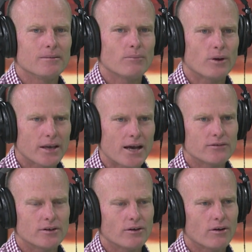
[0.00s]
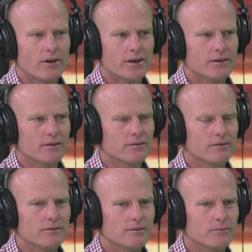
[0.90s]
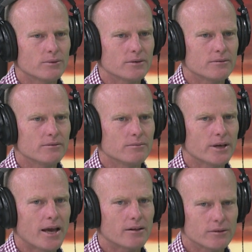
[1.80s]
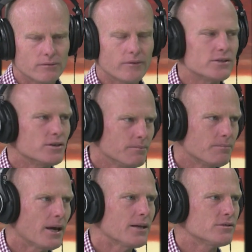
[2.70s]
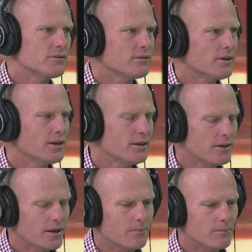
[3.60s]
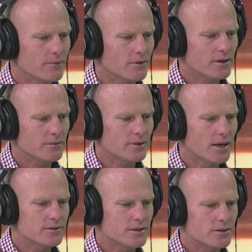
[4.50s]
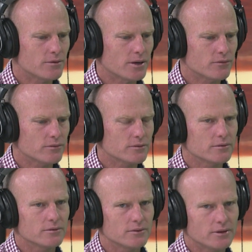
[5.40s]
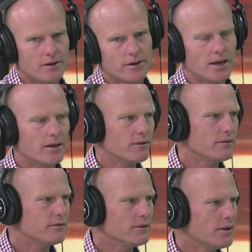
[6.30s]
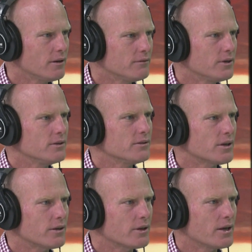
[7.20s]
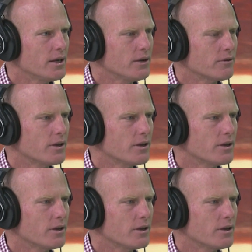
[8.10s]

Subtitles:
My cousin and I, we had a little veggie patch, and Dad said to us, "Look, go down and dig this area here."